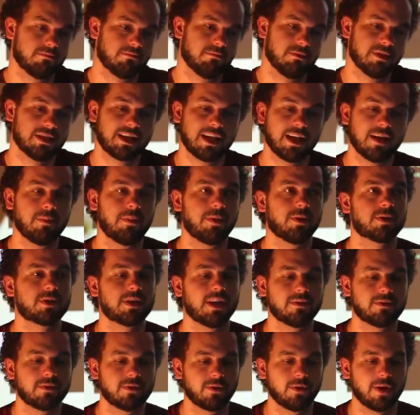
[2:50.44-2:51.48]
it's kind of built
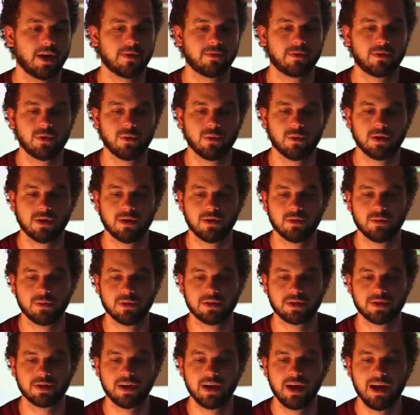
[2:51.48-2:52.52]
off of GraphQL,
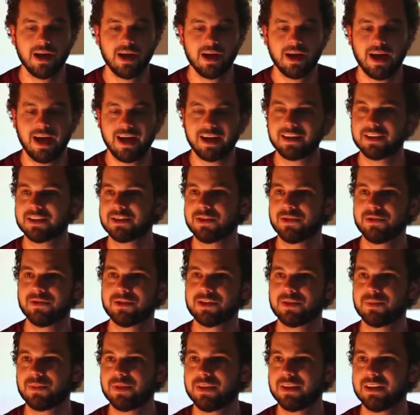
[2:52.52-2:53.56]
which I consider it
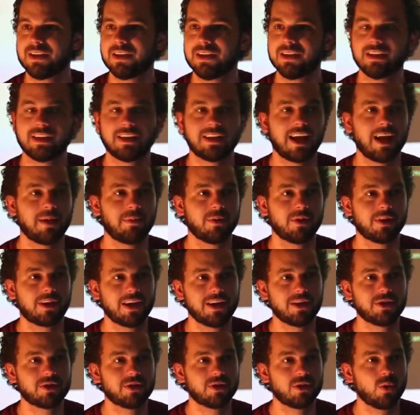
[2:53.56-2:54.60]
to be an
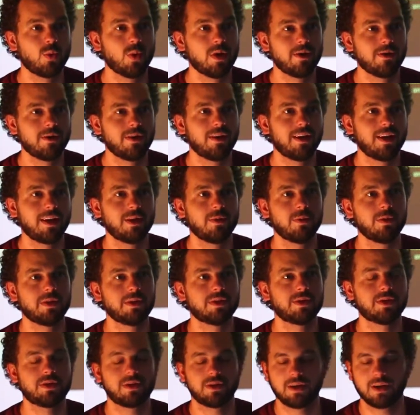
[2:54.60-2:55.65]
application query
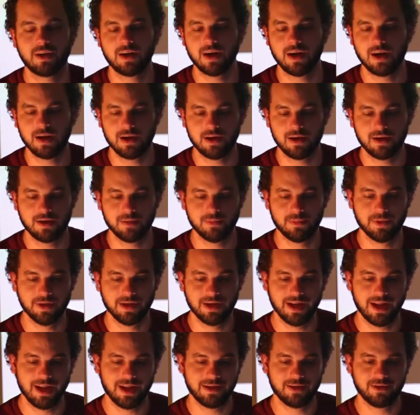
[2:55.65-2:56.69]
language,
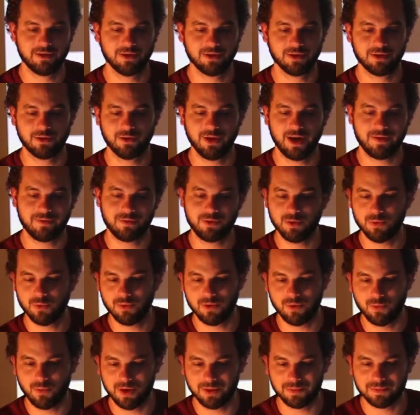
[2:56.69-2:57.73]
but the
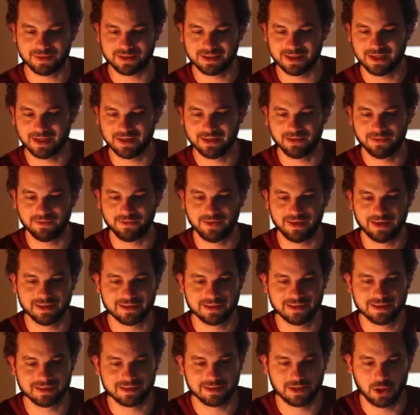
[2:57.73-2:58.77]
GraphQL website defines
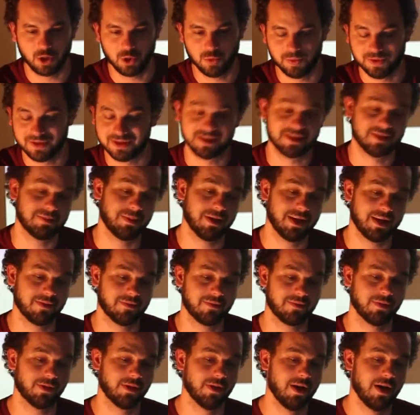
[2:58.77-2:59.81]
it as an open spec
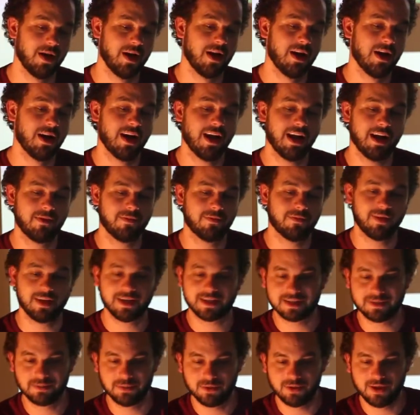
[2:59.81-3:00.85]
for a
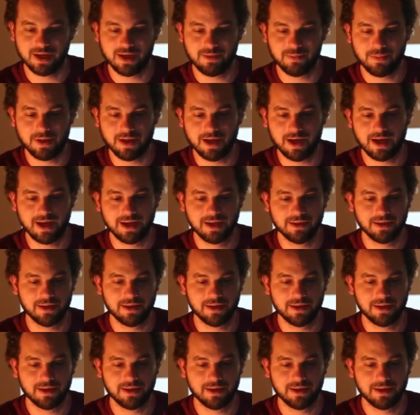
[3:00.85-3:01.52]
flexible API